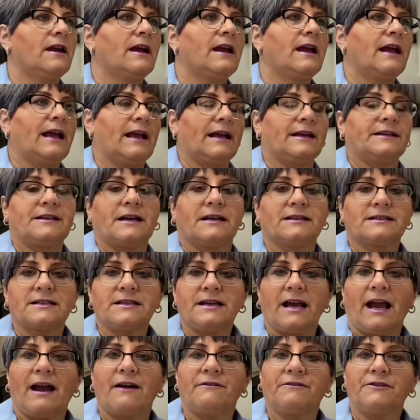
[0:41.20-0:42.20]
It
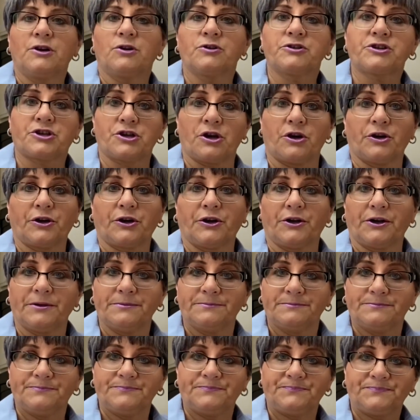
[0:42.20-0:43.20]
doesn't have no
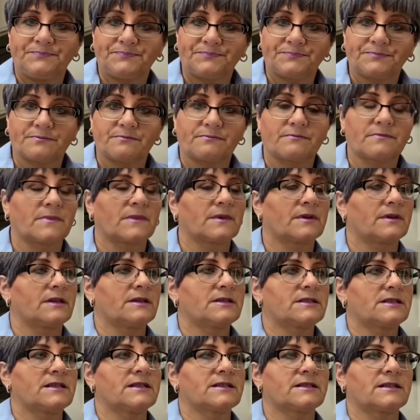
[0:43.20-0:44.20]
sugar.
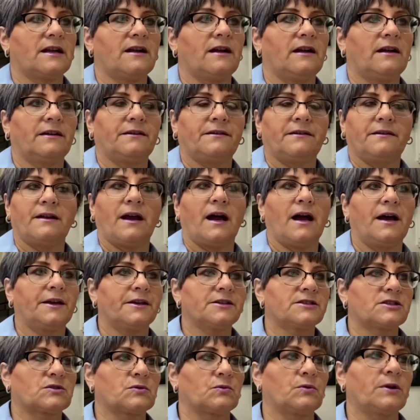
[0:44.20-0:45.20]
This is a, uh, not
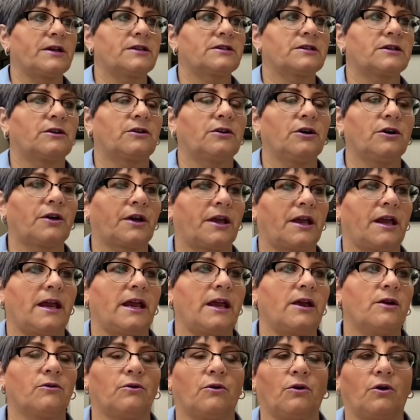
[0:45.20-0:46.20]
a sweet
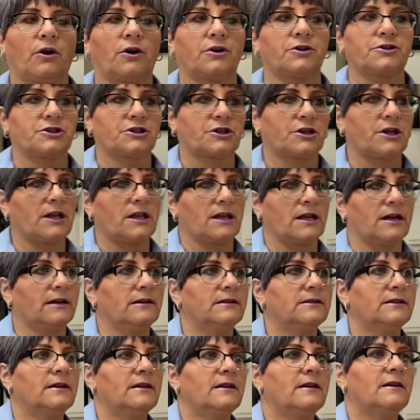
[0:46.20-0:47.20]
cookie or
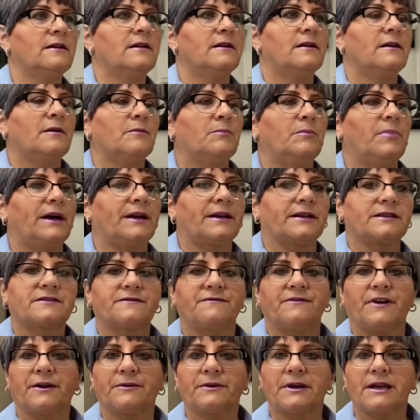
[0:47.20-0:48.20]
roshkila, but it's
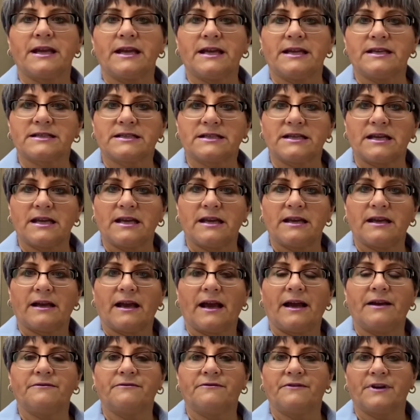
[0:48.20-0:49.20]
very easy
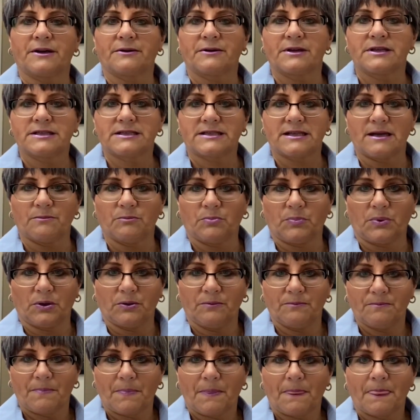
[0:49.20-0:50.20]
and very simple.
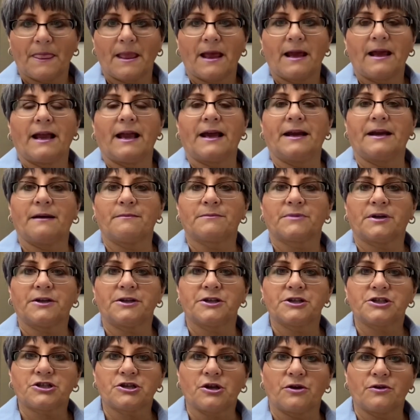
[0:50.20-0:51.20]
And I'm
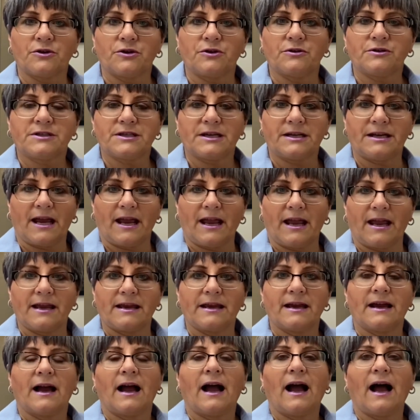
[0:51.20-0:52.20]
gonna show you today
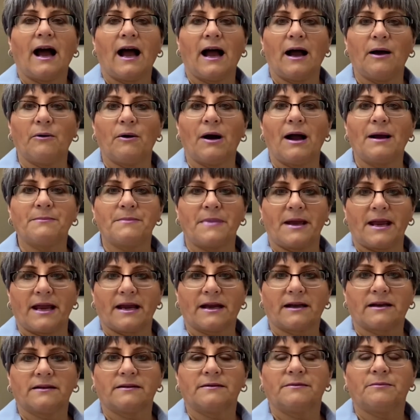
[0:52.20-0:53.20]
how I
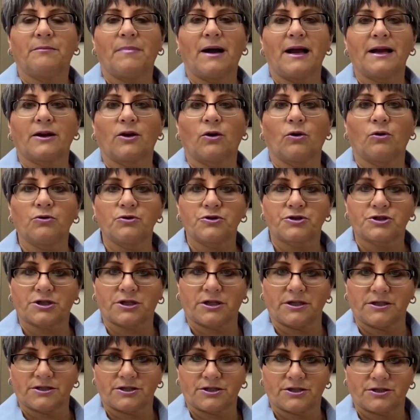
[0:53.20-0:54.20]
make my
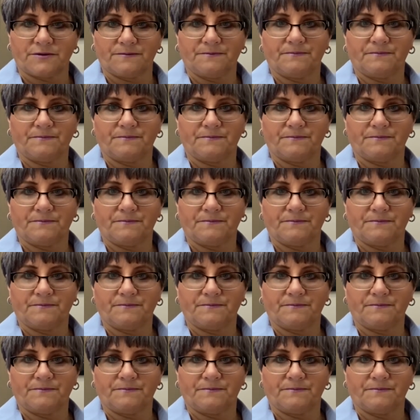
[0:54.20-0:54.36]
roscas.